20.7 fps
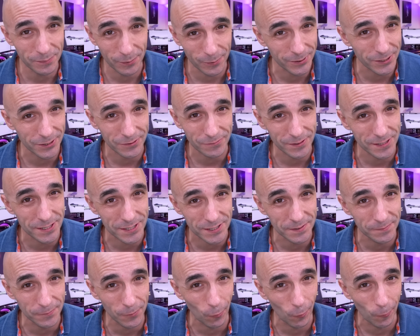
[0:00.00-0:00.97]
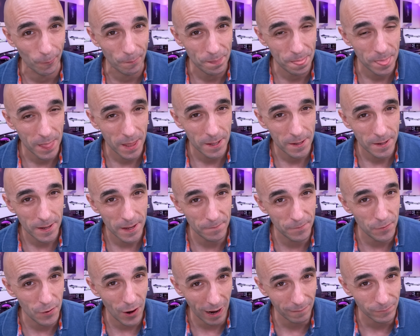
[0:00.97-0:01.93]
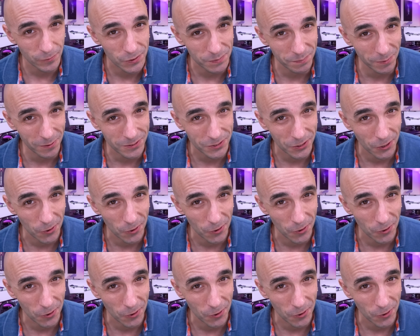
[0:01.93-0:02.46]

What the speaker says: important reason of all. If you have a smart